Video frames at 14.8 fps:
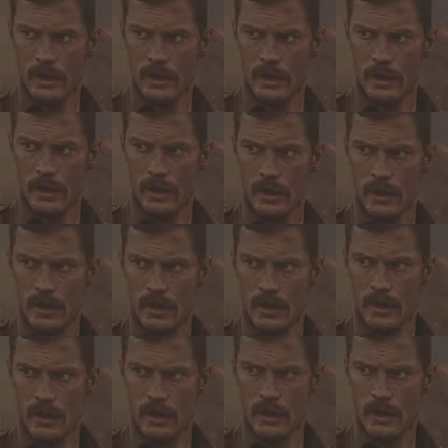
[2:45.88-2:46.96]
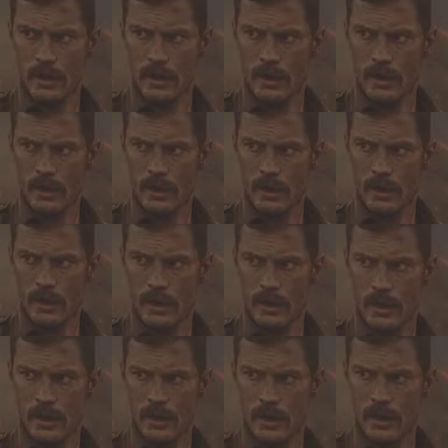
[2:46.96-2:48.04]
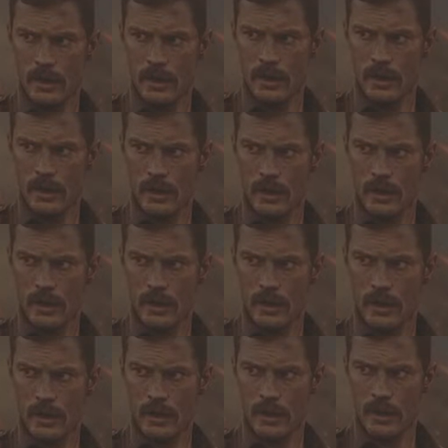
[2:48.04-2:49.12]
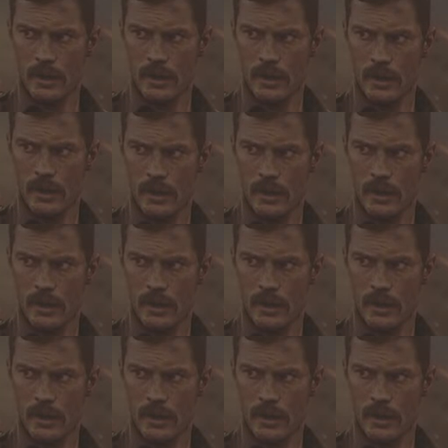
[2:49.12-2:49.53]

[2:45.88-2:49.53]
This person isn't speaking.